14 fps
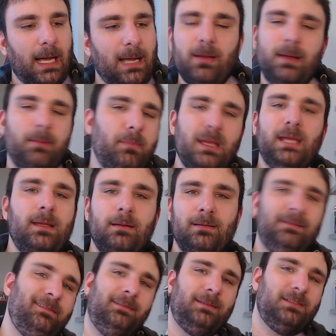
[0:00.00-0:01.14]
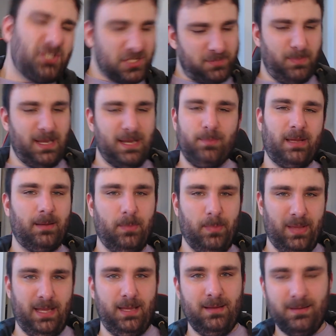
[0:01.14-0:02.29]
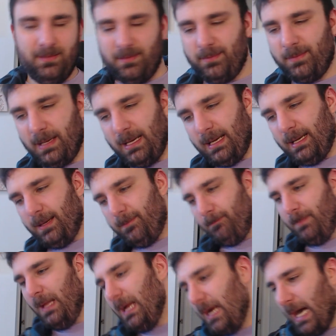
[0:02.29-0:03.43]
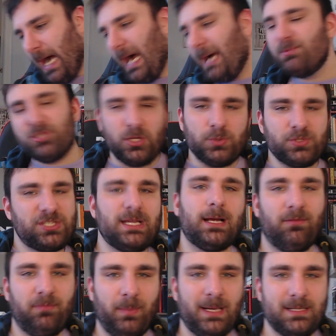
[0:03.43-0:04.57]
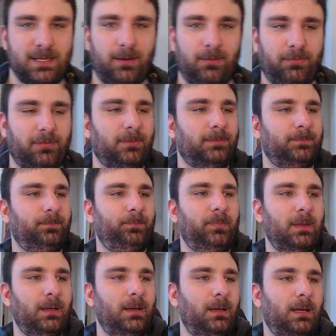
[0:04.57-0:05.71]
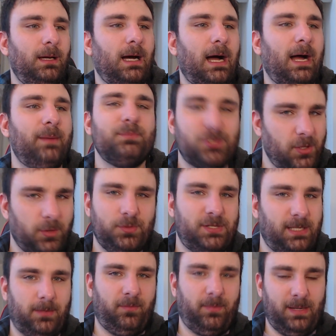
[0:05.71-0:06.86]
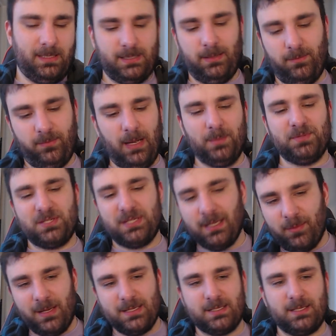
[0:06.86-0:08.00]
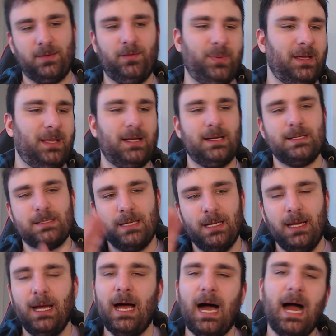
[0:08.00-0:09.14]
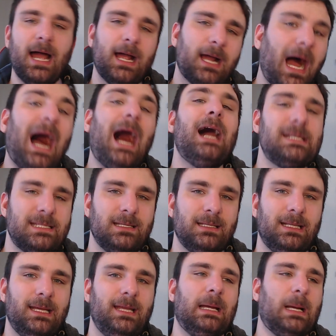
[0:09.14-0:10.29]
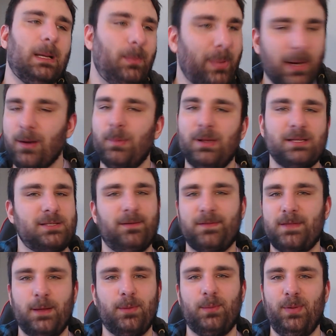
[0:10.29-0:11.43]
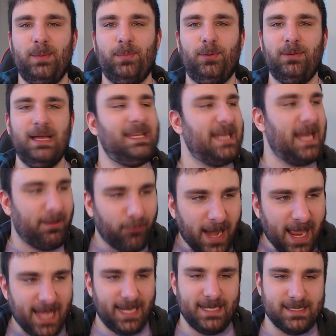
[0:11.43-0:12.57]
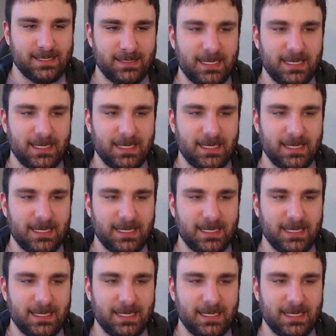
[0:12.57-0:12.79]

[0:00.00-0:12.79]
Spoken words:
Me. Just me being me. I'm so sick of myself. I'm sick of myself because I constantly am comparing myself to other people. It never ends.